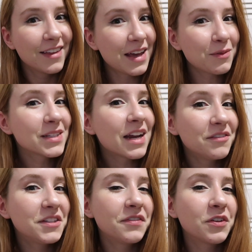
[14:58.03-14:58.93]
that was
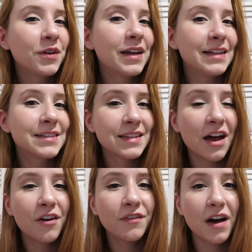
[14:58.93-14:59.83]
kind of difficult in
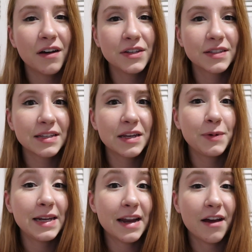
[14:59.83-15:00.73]
itself. Obviously,
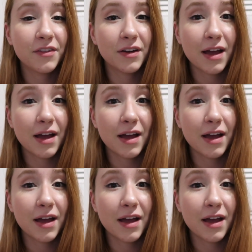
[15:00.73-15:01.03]
we didn't have